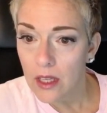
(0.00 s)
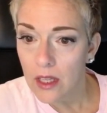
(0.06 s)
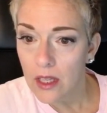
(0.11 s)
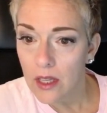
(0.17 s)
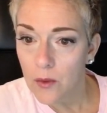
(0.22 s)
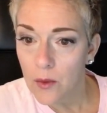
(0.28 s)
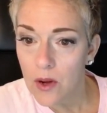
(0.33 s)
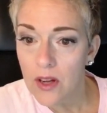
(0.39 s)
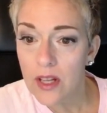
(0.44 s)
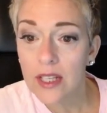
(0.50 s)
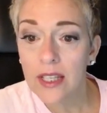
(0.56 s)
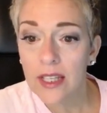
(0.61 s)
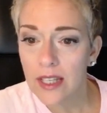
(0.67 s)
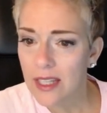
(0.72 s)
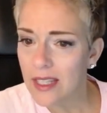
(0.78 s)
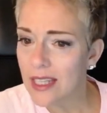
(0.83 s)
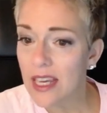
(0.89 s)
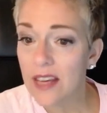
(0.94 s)
The Walking
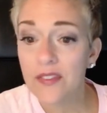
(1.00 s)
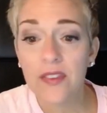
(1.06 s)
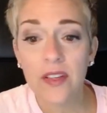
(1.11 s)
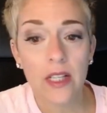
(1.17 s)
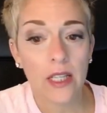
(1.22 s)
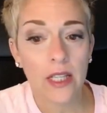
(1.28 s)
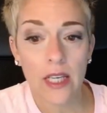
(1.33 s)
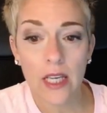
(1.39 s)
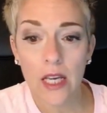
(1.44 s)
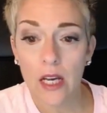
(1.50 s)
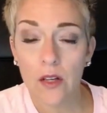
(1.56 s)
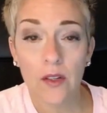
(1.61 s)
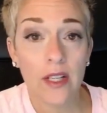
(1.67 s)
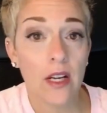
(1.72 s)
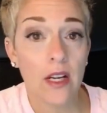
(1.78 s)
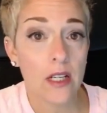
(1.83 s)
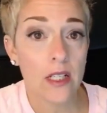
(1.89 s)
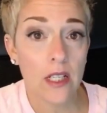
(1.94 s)
Dead, definitely, y'all.
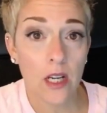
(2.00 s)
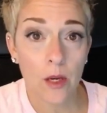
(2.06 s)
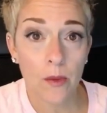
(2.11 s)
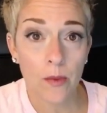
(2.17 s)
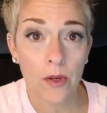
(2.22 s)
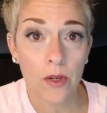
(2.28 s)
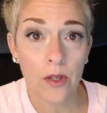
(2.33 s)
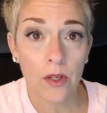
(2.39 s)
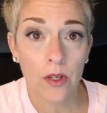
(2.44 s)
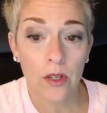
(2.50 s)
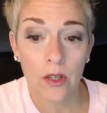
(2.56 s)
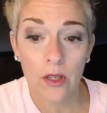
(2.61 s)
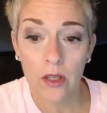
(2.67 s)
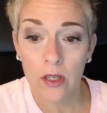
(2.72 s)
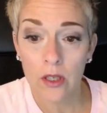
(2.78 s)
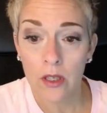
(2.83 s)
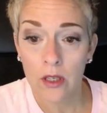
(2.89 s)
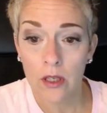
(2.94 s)
In October,
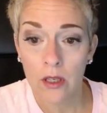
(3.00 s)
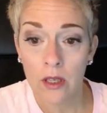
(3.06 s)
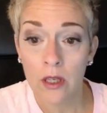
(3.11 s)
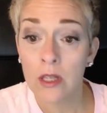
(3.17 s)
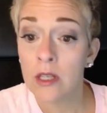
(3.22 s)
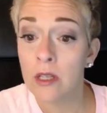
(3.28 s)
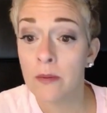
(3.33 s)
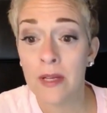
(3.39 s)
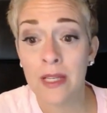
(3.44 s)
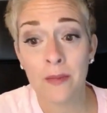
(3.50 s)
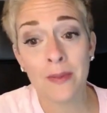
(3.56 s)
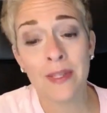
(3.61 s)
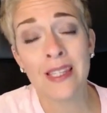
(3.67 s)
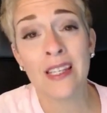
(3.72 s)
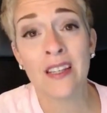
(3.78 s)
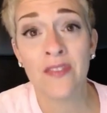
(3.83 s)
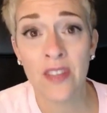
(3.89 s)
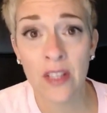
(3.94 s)
to be
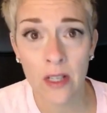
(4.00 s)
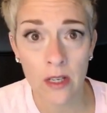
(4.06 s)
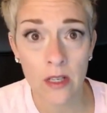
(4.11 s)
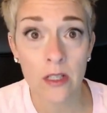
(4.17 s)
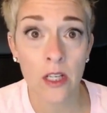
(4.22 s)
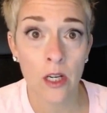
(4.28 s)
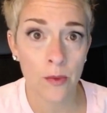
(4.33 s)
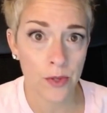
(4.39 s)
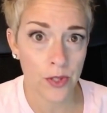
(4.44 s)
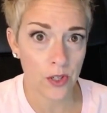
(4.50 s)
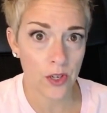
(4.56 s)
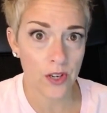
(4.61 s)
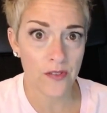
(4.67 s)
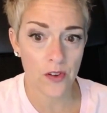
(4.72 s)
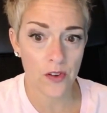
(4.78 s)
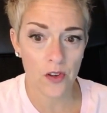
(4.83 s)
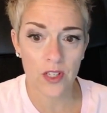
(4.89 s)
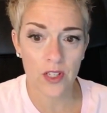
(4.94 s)
specific, October
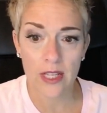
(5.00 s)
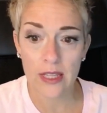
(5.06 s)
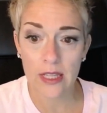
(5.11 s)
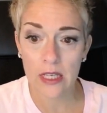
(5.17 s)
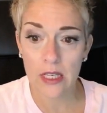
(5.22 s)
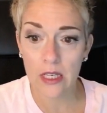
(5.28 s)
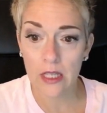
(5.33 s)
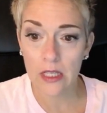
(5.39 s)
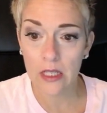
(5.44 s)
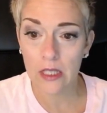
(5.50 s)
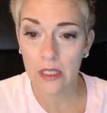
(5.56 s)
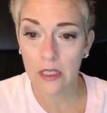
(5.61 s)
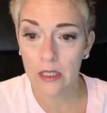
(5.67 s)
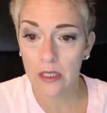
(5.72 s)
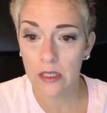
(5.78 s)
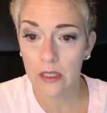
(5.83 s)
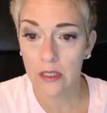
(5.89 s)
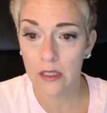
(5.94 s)
31st, I think.
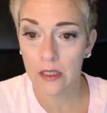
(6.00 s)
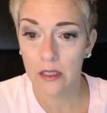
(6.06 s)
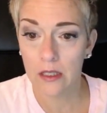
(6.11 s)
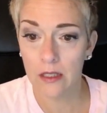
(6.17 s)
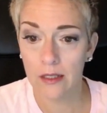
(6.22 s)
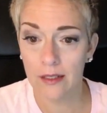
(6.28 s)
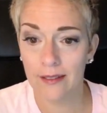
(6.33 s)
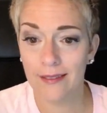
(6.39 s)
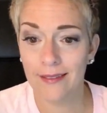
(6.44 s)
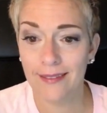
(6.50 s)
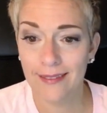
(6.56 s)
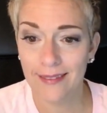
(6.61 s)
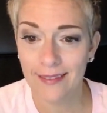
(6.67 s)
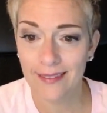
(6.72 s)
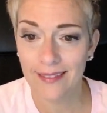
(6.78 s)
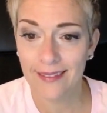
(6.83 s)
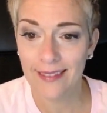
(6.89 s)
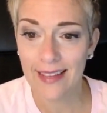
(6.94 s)

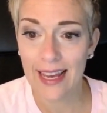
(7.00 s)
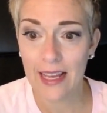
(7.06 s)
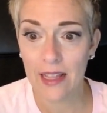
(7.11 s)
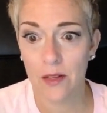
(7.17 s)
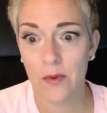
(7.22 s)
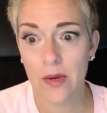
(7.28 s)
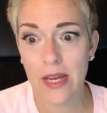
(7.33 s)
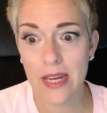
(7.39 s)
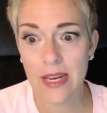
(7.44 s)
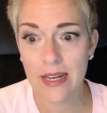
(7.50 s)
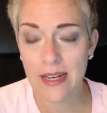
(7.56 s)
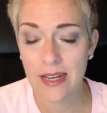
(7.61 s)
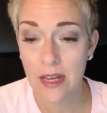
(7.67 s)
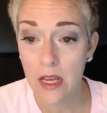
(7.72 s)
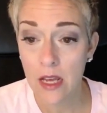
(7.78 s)
Halloween.